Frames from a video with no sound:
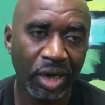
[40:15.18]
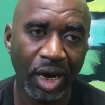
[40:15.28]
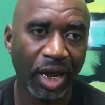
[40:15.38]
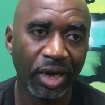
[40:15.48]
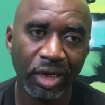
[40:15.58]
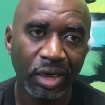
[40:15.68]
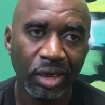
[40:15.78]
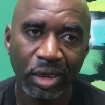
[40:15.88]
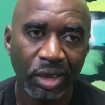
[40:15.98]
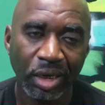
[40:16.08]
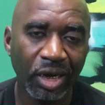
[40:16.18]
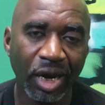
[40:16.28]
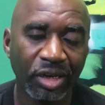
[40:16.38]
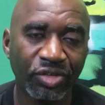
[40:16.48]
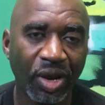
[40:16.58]
they not
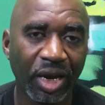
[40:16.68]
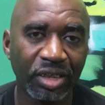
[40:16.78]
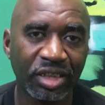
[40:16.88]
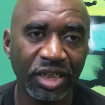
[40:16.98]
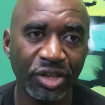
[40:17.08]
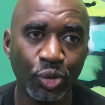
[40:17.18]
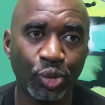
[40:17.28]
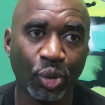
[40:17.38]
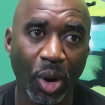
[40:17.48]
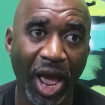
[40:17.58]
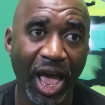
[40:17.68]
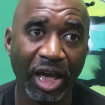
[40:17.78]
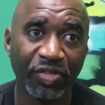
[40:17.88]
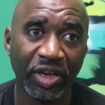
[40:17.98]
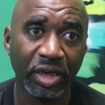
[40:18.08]
they not trying to see you
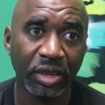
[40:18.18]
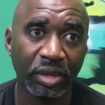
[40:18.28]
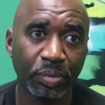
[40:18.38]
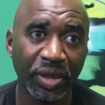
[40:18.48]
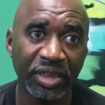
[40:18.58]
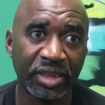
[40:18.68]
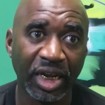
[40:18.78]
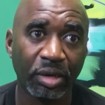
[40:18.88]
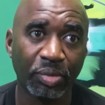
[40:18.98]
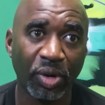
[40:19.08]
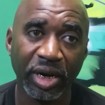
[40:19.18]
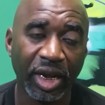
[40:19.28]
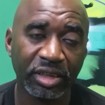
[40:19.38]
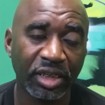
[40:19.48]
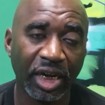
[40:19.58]
thrive and be
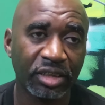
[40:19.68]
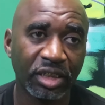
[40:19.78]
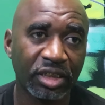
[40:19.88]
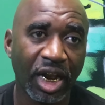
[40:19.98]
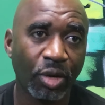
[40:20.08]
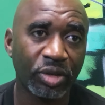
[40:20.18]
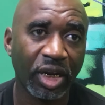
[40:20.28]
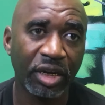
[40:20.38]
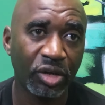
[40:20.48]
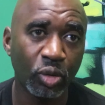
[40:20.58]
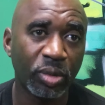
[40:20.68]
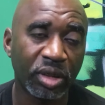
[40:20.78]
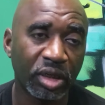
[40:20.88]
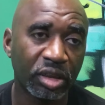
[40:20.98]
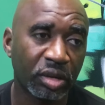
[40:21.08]
celebrated. That's that's just not what they do
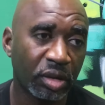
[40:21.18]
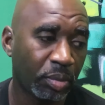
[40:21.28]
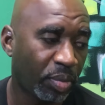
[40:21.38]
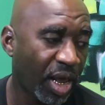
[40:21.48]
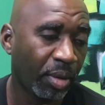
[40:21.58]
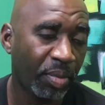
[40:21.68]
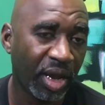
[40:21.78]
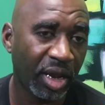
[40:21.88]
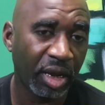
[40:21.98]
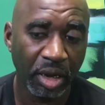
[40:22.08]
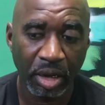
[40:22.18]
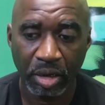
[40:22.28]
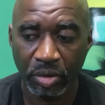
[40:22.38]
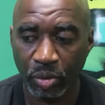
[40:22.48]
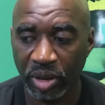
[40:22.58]
because a, a black man
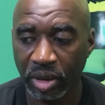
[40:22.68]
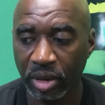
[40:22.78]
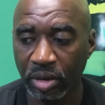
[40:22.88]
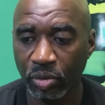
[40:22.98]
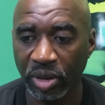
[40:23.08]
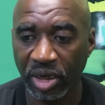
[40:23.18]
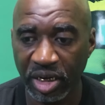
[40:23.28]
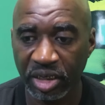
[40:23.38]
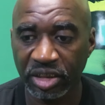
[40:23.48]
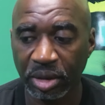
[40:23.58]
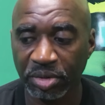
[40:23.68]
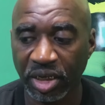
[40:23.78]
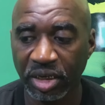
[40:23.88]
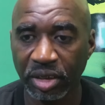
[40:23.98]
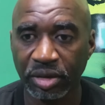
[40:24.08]
with with
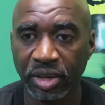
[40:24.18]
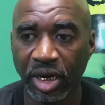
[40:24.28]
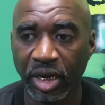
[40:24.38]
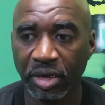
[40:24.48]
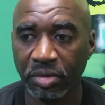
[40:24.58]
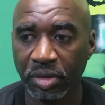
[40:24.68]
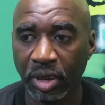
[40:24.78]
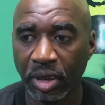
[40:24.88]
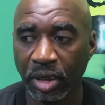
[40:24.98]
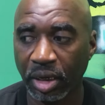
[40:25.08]
leadership skills and